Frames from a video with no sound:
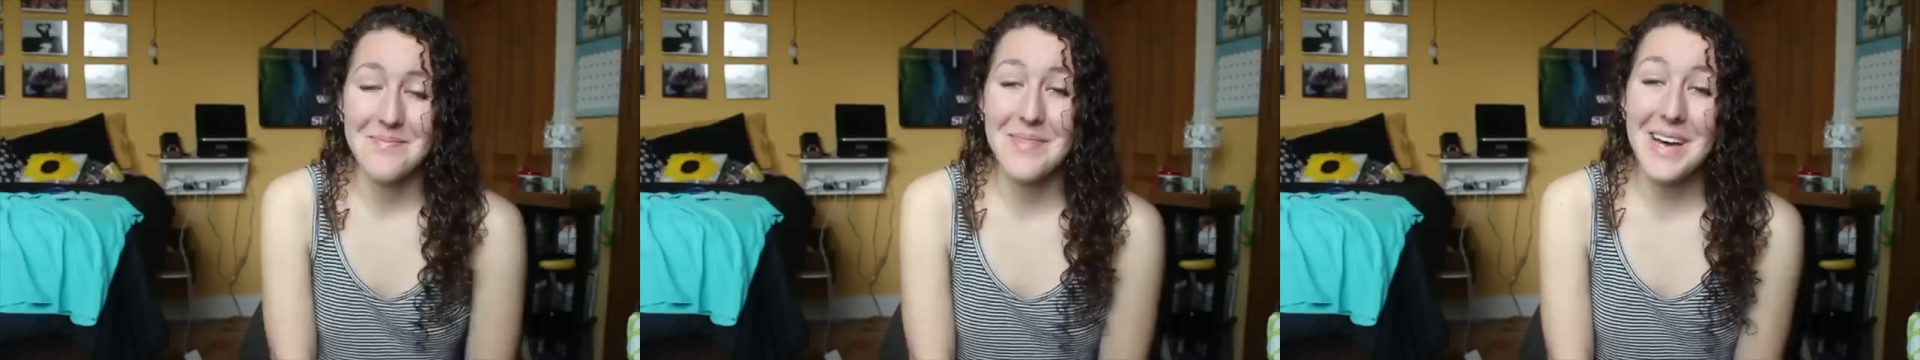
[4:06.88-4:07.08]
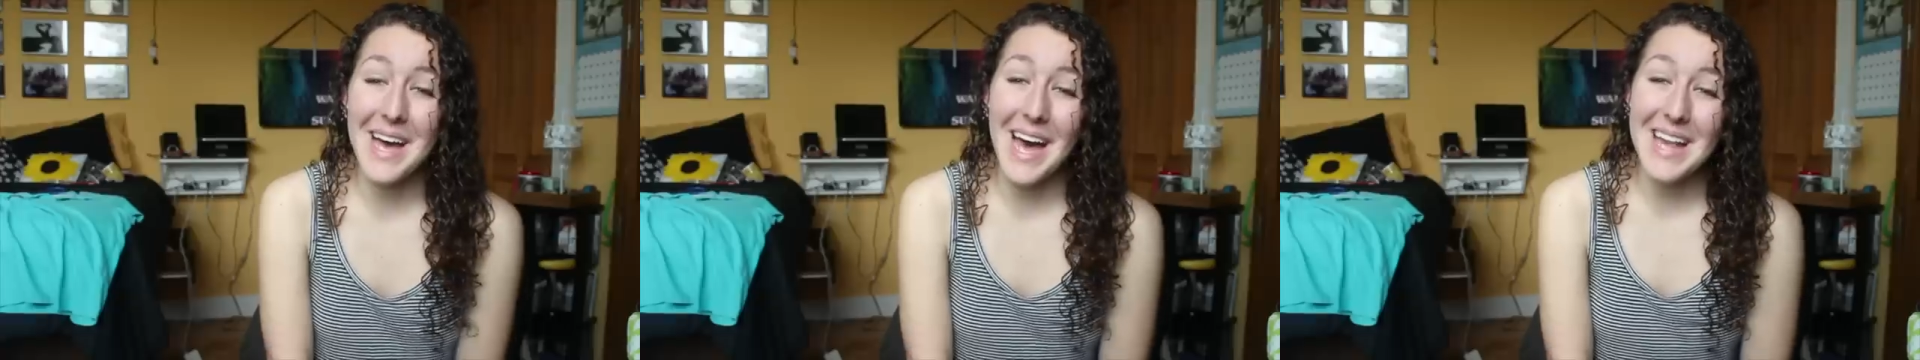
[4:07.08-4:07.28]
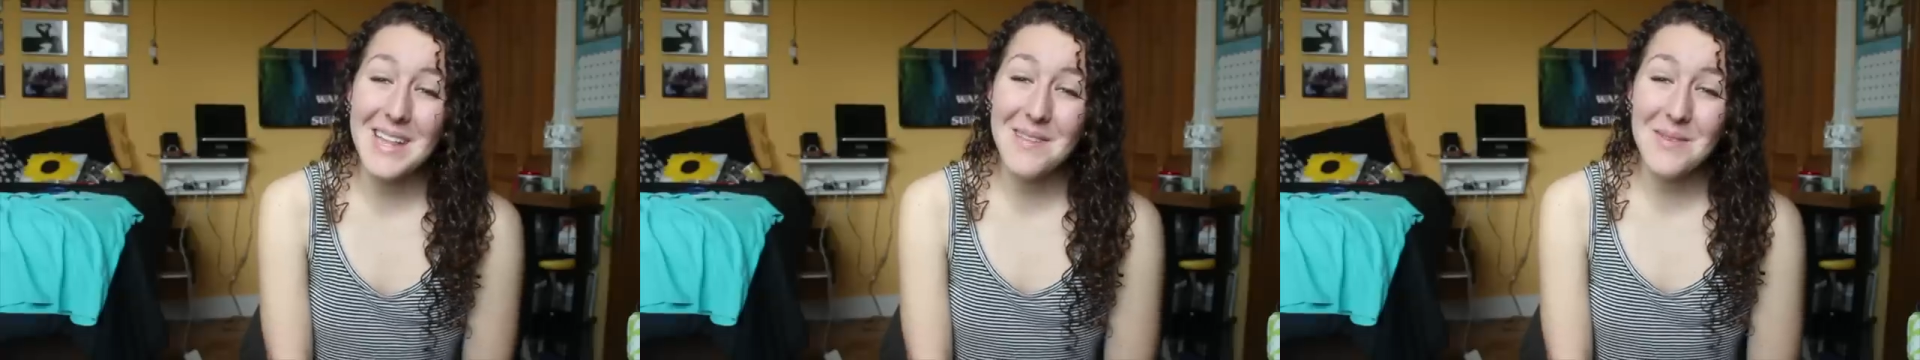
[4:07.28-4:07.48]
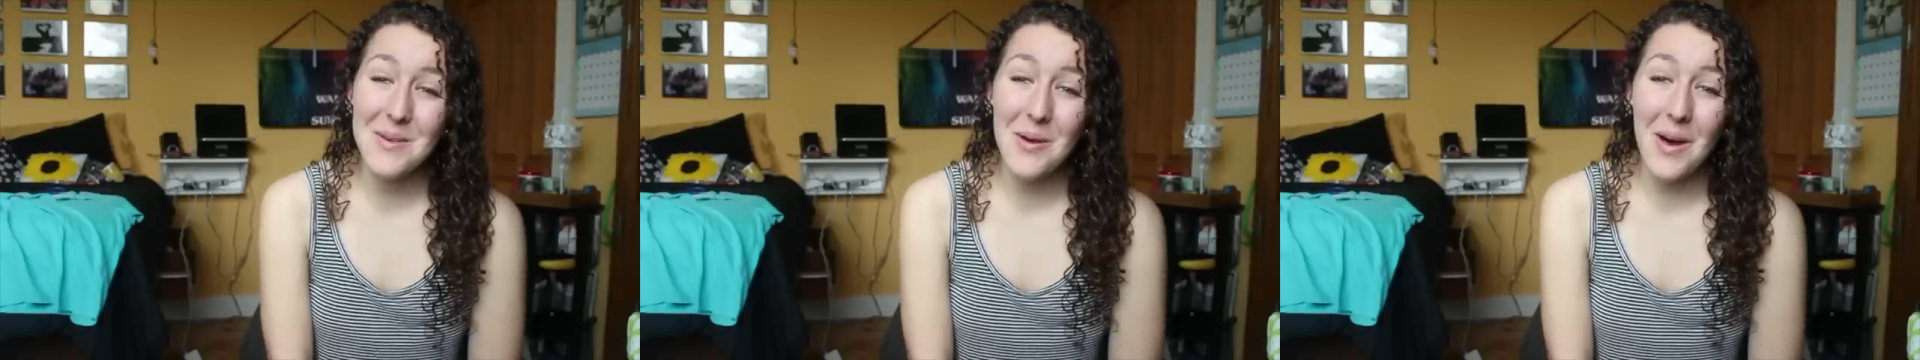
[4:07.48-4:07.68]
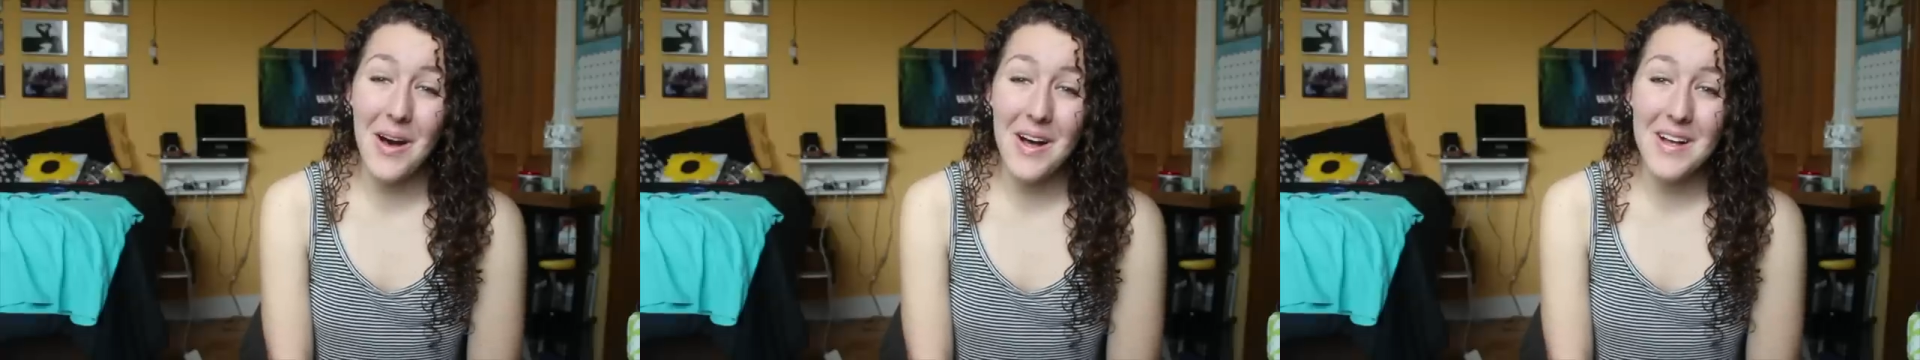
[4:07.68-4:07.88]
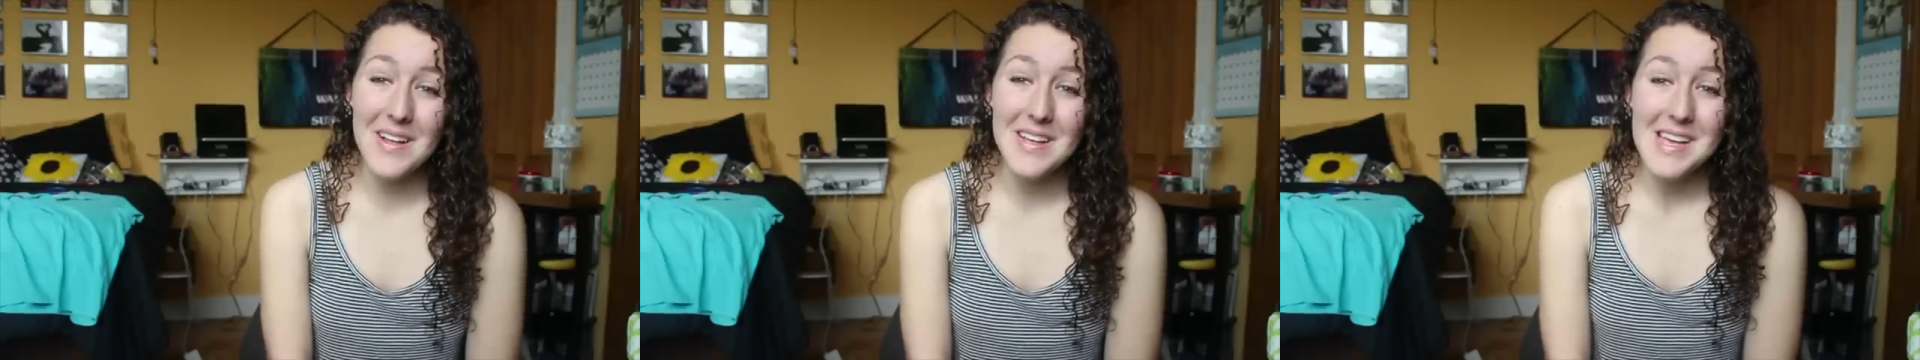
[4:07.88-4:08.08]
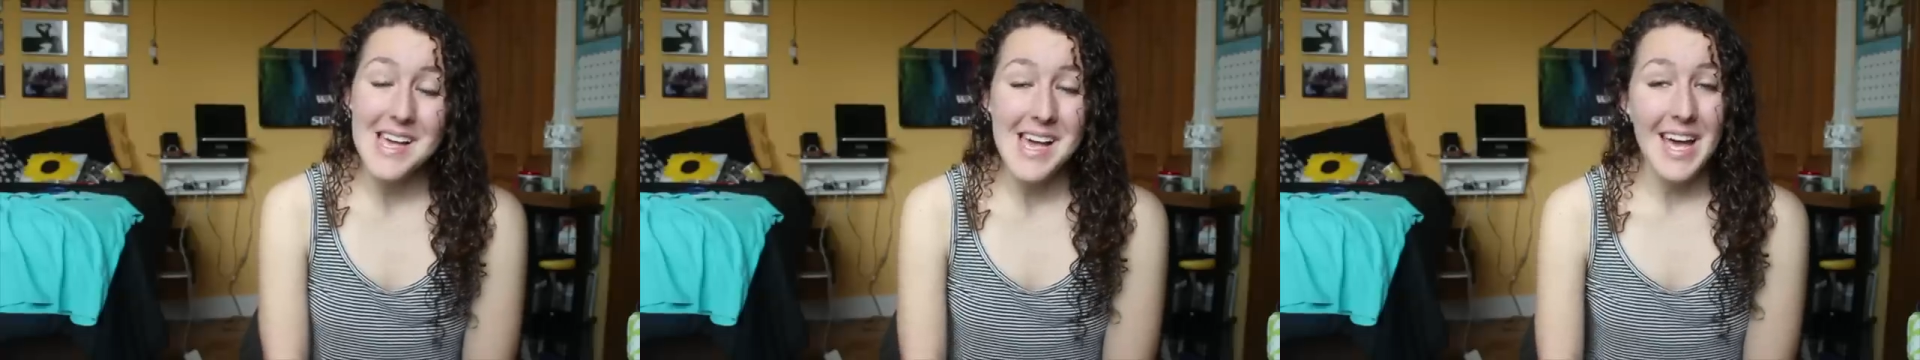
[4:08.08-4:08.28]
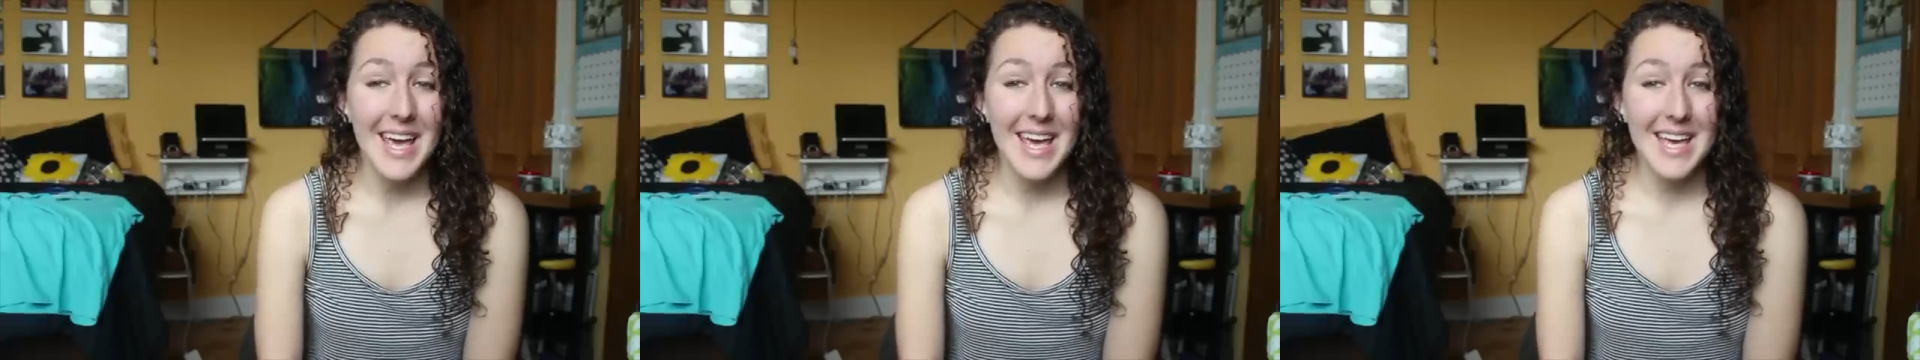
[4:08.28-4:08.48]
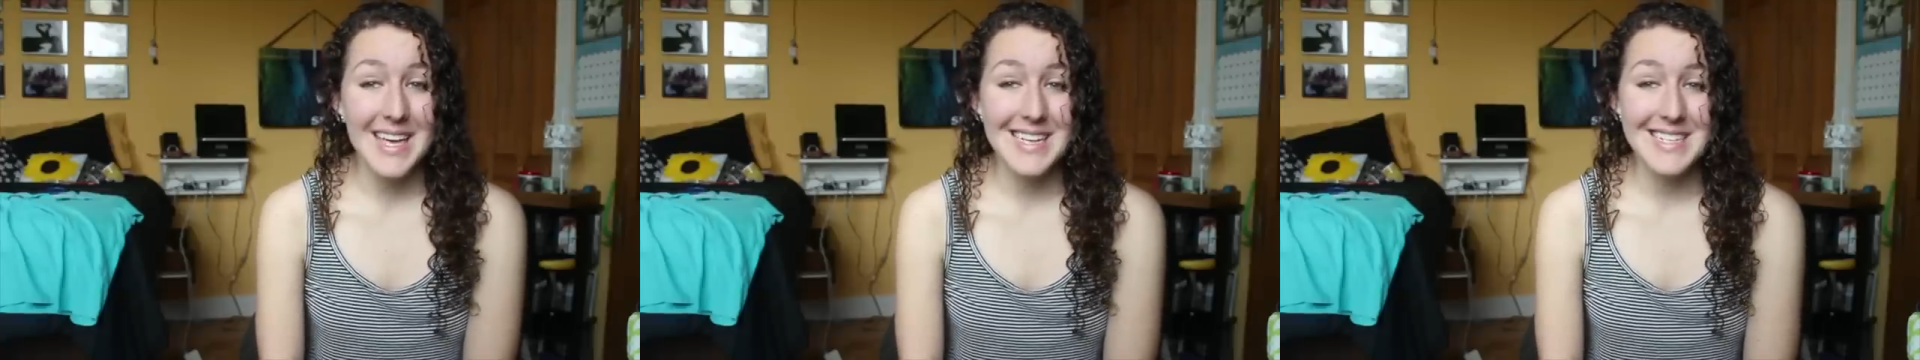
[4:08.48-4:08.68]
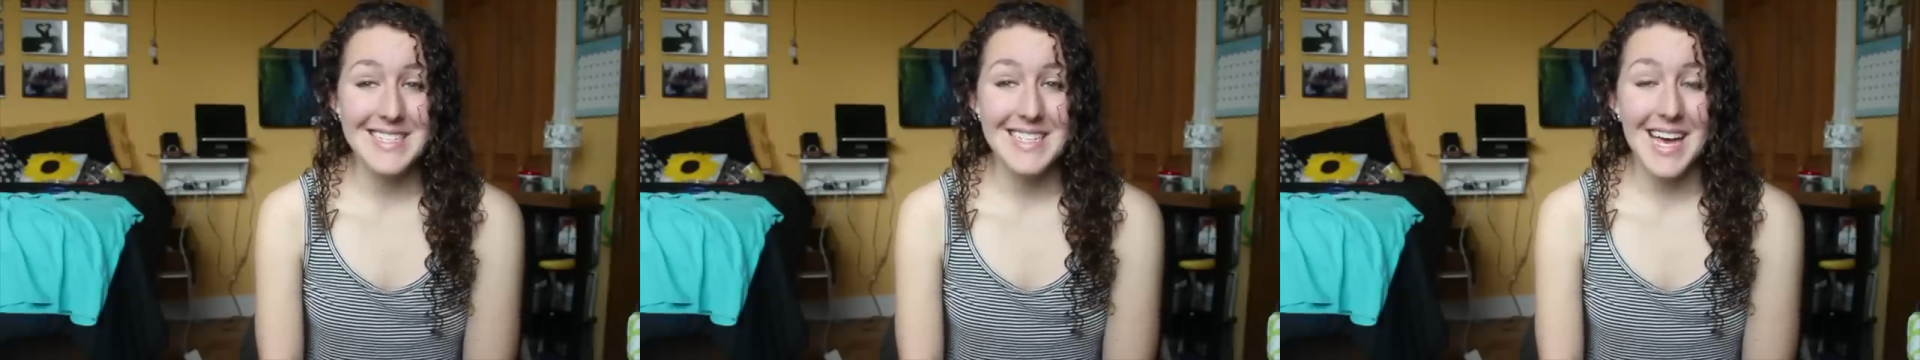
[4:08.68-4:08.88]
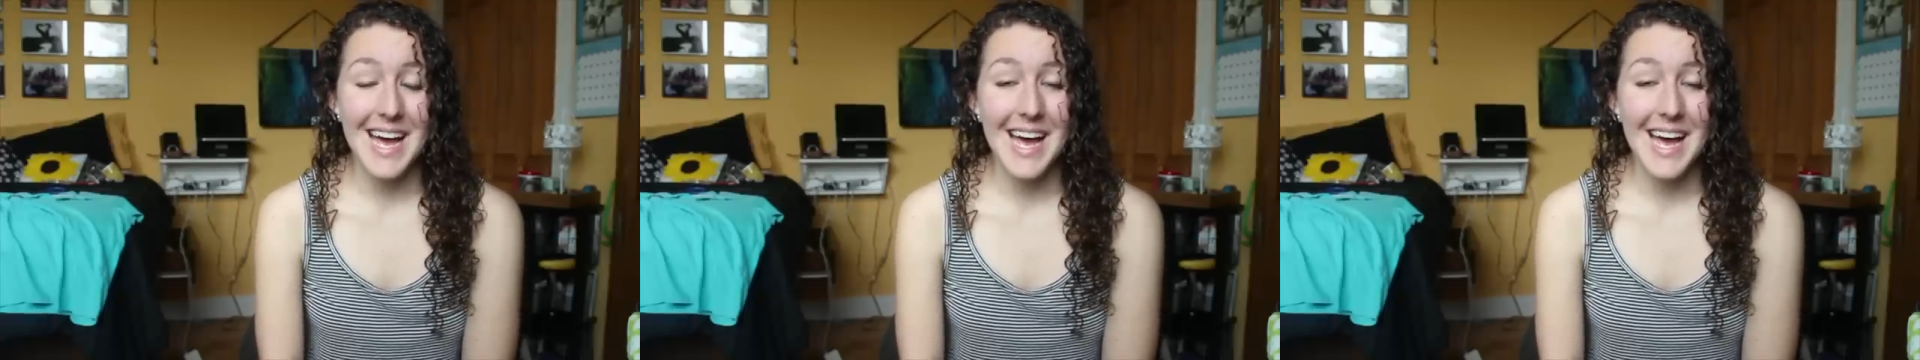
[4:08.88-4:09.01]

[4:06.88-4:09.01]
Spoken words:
But I love you all, and